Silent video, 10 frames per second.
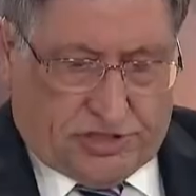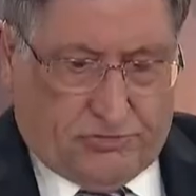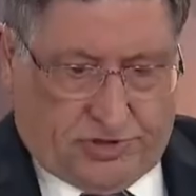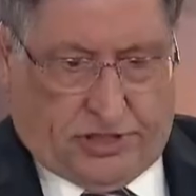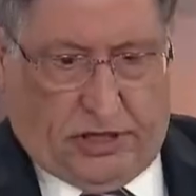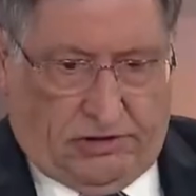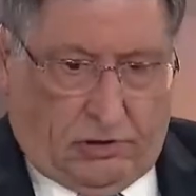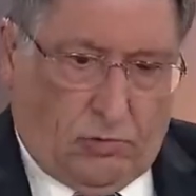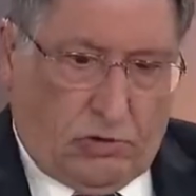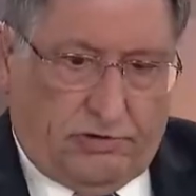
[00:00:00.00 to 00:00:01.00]
interesting. I
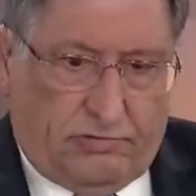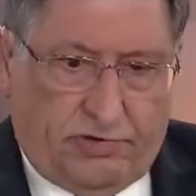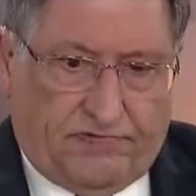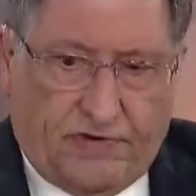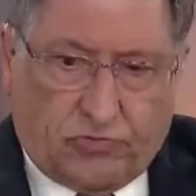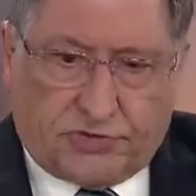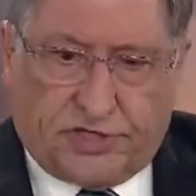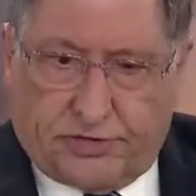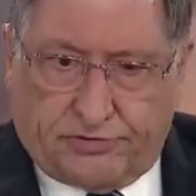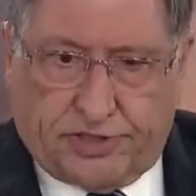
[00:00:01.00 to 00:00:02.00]
thought, well, the federal
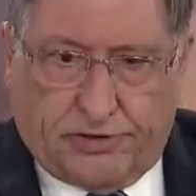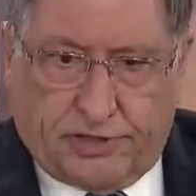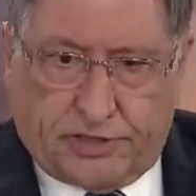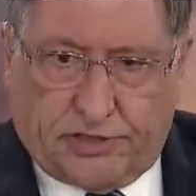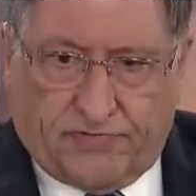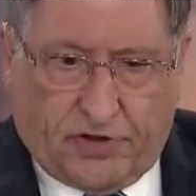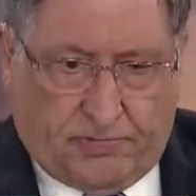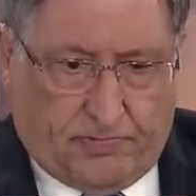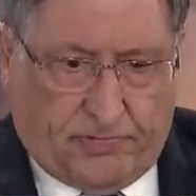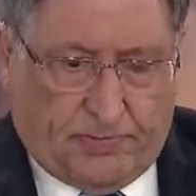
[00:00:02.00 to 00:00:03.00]
secretariats of the